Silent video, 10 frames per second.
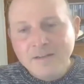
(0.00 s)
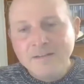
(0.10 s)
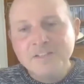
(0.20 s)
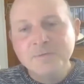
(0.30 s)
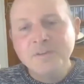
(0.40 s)
in
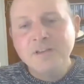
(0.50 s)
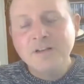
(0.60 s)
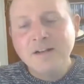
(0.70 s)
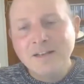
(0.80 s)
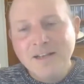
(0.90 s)
touch with
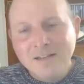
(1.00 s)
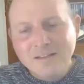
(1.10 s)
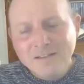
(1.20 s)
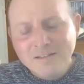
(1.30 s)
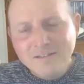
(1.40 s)
the
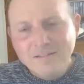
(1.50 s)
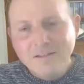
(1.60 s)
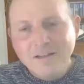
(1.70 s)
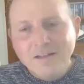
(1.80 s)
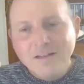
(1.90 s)
client.
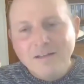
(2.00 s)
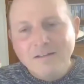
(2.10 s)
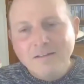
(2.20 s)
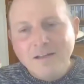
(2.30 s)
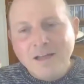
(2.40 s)

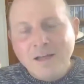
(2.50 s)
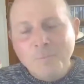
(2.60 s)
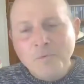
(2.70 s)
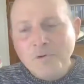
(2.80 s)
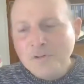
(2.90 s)
Um,
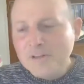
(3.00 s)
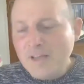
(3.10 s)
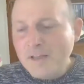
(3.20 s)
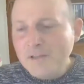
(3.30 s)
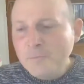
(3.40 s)
because
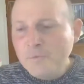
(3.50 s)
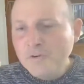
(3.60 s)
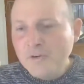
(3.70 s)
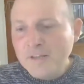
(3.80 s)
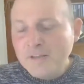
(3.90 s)
as you
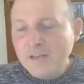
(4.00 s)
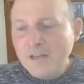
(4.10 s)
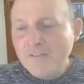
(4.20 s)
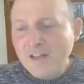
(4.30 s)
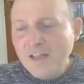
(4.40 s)
progress and
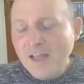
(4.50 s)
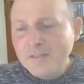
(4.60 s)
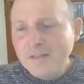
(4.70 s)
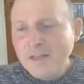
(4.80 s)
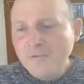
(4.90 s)
as
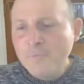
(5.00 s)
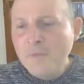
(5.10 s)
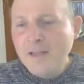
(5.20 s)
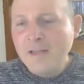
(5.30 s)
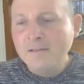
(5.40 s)
they
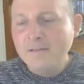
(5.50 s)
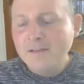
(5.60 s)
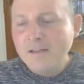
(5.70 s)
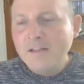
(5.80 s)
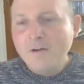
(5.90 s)
remain,
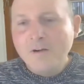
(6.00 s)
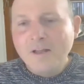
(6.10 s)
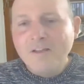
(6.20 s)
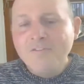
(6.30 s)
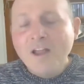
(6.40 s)
if
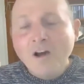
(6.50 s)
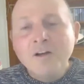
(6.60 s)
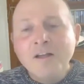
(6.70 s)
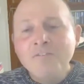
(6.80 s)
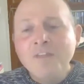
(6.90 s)
they are,
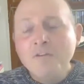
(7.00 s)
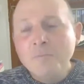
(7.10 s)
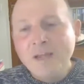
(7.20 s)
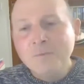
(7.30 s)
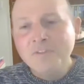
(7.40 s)
if they
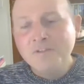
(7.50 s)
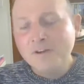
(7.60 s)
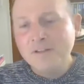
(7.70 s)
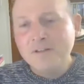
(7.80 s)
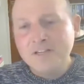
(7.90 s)
remain with
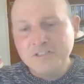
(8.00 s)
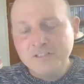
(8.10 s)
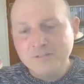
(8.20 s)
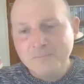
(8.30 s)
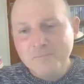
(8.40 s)

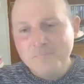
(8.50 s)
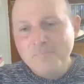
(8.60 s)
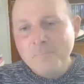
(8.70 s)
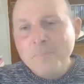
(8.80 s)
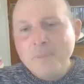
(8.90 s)
constellation,
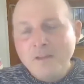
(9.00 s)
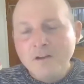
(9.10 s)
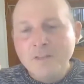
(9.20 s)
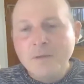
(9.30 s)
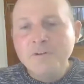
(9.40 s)
you know, they
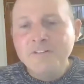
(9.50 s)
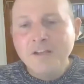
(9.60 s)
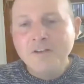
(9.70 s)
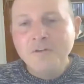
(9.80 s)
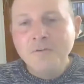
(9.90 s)
will tell
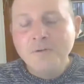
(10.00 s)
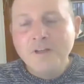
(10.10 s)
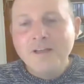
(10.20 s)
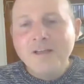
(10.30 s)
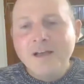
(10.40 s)
you
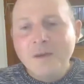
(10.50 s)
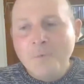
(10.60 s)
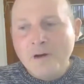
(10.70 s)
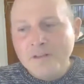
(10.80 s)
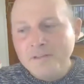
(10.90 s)

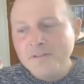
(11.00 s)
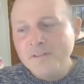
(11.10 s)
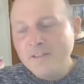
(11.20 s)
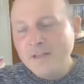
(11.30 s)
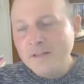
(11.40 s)
about certain
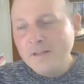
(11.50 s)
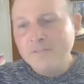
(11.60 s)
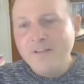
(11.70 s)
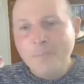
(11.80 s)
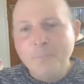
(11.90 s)
things that have
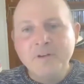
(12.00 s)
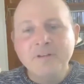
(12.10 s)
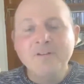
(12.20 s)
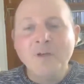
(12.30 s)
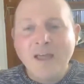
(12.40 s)
happened
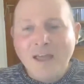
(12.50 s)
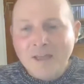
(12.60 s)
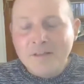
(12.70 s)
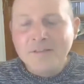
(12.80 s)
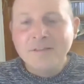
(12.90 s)

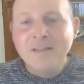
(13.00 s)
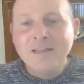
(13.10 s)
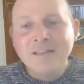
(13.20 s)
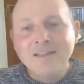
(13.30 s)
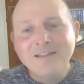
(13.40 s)
as
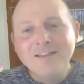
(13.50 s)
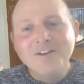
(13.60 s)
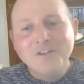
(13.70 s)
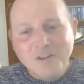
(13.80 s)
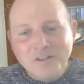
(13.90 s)
the
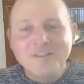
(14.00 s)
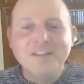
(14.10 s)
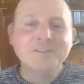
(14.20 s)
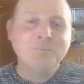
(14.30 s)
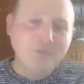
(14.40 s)

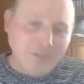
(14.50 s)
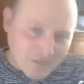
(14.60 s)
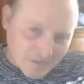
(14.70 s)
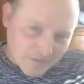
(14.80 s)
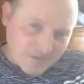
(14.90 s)
constellation progresses.